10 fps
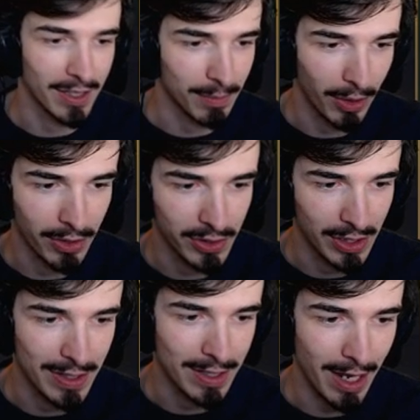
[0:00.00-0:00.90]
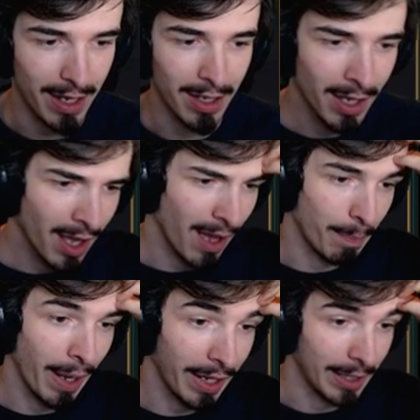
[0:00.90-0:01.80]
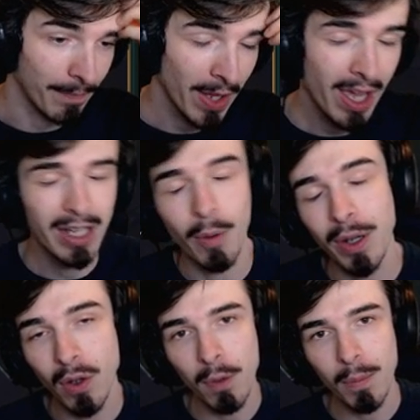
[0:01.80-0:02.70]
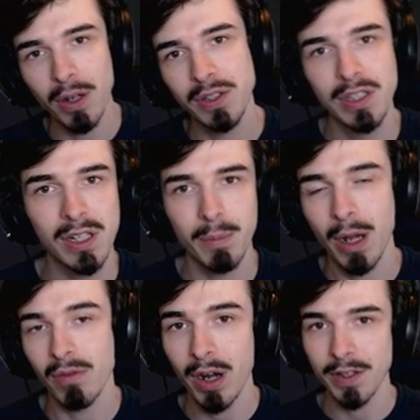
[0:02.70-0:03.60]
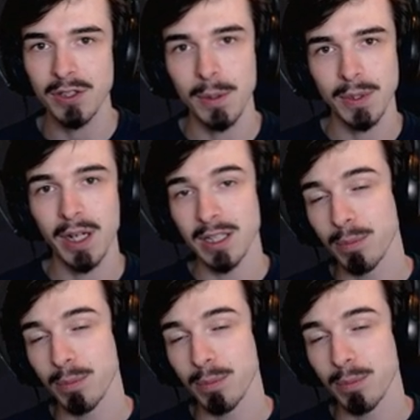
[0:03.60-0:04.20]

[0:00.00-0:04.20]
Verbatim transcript: this Master Yi's day a pain. Now we know Master Yi is going to be around his topside because his